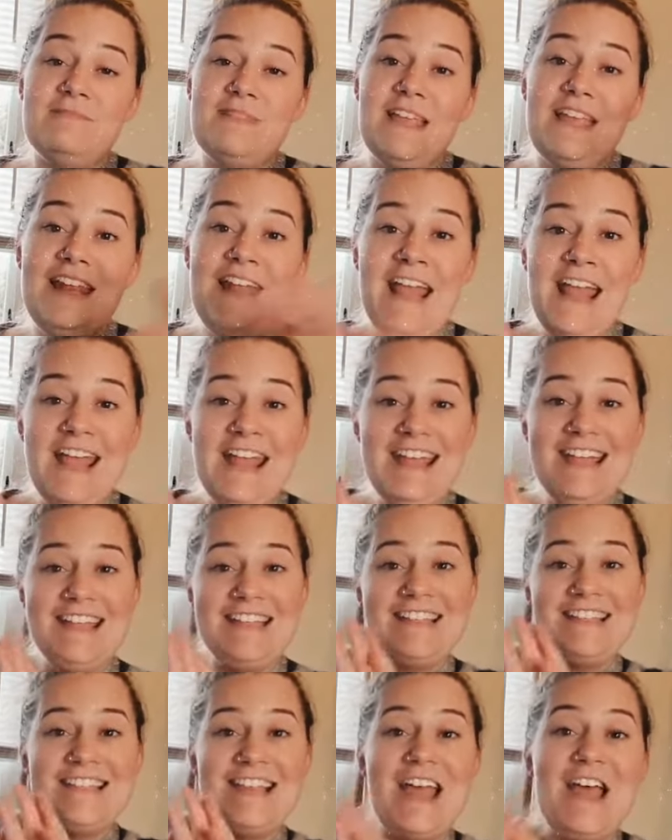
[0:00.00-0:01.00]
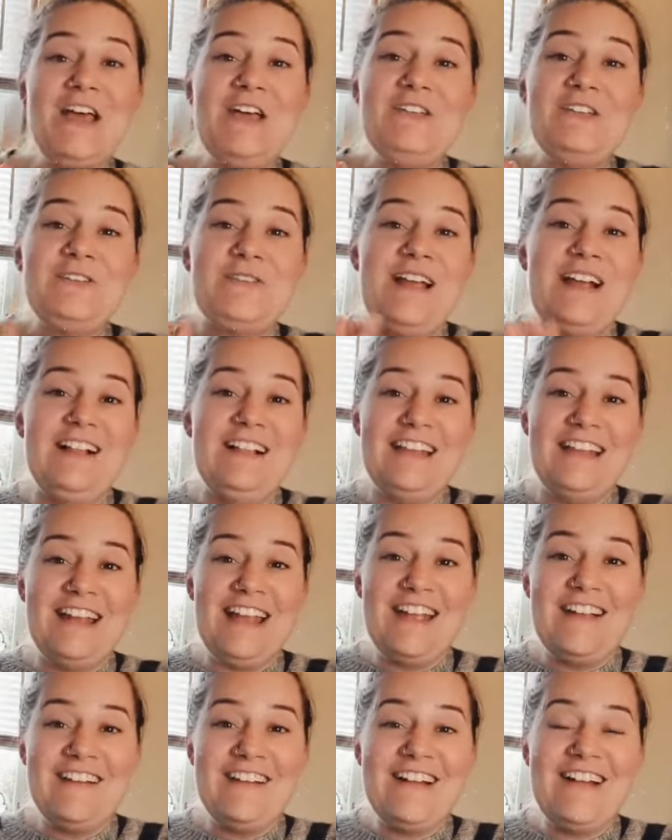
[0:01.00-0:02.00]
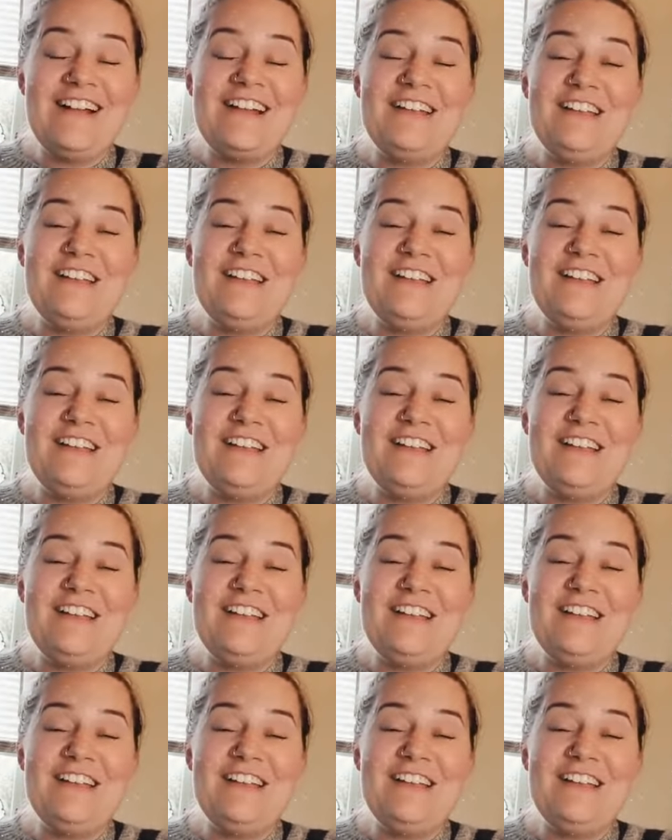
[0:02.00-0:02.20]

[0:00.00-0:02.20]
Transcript: It is trial and error.